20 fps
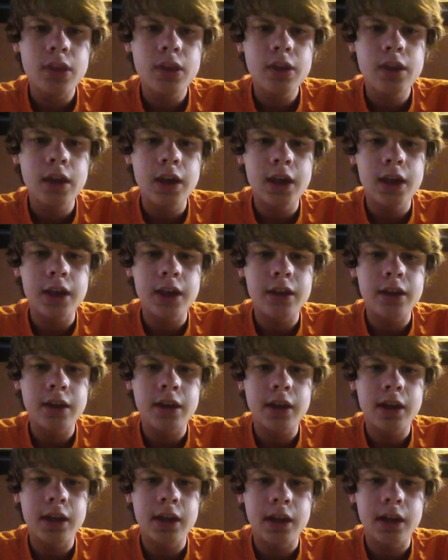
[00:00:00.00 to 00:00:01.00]

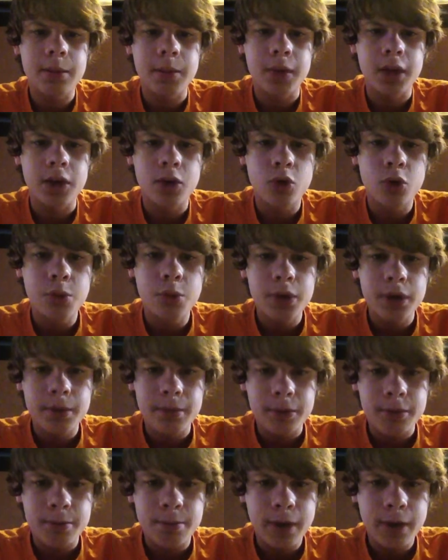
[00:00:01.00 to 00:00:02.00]
It normally
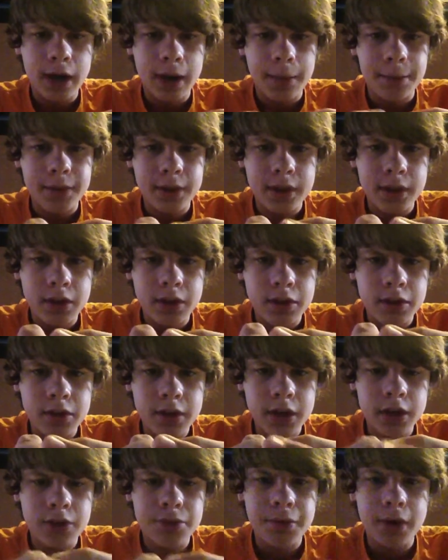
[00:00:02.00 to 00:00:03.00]
pops in there and
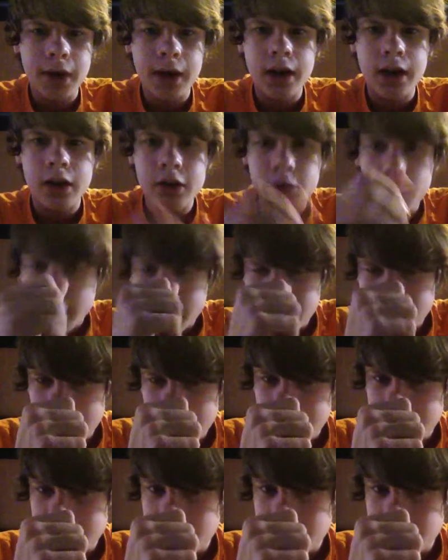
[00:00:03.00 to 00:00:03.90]
stays fine. I don't know what's acting